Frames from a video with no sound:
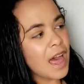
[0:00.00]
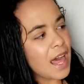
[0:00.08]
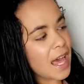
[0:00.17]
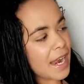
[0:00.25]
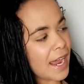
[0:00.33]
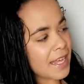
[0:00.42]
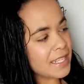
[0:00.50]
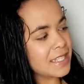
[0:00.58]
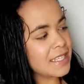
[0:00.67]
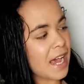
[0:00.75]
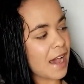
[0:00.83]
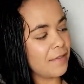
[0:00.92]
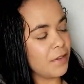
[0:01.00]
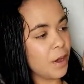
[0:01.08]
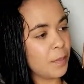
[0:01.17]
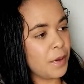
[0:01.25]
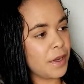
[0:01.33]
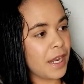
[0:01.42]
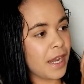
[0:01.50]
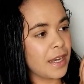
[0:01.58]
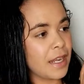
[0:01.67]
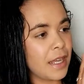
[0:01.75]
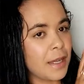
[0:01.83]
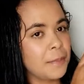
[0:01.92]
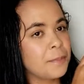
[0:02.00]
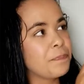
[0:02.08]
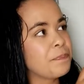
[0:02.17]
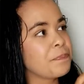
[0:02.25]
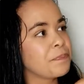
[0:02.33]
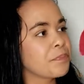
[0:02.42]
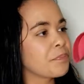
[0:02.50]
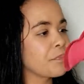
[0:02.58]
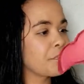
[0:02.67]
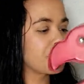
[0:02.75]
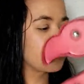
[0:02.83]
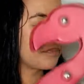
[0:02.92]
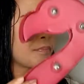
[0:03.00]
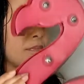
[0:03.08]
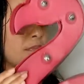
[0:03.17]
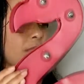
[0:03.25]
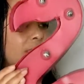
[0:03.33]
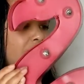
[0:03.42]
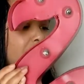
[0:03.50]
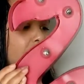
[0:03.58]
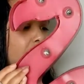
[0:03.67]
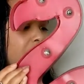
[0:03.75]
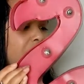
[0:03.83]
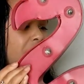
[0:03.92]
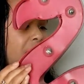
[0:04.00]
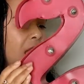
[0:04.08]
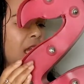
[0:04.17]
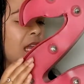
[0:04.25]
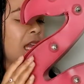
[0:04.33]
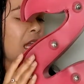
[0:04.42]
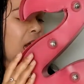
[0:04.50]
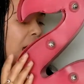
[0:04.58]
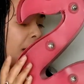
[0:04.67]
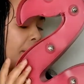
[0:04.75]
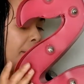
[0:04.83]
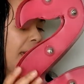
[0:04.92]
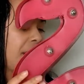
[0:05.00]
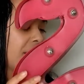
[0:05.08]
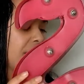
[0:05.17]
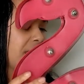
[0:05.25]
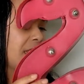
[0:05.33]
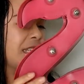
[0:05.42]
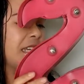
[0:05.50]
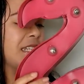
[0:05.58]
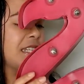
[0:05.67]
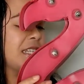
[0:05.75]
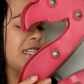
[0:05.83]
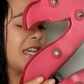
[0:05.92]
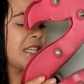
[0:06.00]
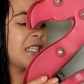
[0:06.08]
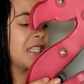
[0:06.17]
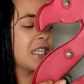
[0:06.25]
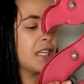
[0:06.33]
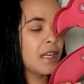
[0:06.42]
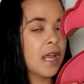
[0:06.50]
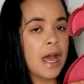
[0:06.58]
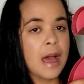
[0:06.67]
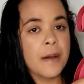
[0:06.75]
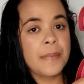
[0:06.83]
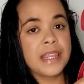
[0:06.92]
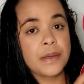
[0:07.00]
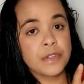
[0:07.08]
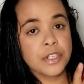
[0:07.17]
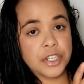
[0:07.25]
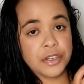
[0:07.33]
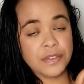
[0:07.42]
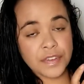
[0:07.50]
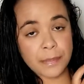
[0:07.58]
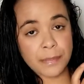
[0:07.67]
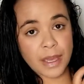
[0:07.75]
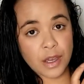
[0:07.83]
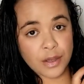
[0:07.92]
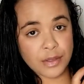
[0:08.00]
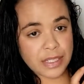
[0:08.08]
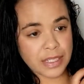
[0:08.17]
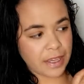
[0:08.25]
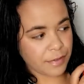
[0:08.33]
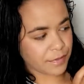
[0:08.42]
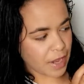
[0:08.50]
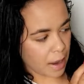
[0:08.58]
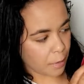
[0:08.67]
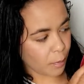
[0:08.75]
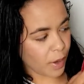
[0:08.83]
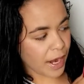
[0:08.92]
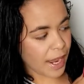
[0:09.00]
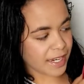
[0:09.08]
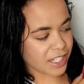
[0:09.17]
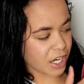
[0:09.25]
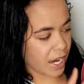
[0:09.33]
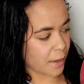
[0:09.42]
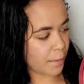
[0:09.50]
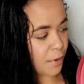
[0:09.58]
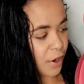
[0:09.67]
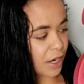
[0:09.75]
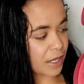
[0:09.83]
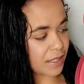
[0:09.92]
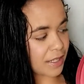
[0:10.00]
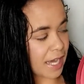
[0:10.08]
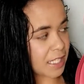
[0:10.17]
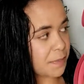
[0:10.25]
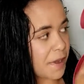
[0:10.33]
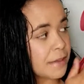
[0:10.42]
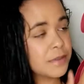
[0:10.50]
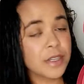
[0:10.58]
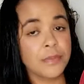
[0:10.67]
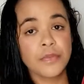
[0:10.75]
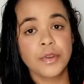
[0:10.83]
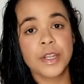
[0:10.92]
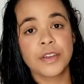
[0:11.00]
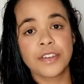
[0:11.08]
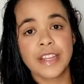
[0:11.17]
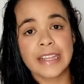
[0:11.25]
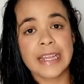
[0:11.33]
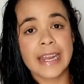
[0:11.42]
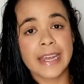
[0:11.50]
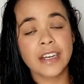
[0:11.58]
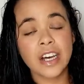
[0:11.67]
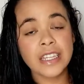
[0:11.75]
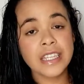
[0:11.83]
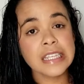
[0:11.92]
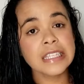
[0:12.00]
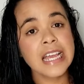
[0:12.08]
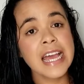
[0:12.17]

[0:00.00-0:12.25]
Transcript: It has, I've not put any, I've not put any um, batteries in here to test it, but there were two flamingos left and one actually had a broken glass bulb, so I'm really, really glad I got this.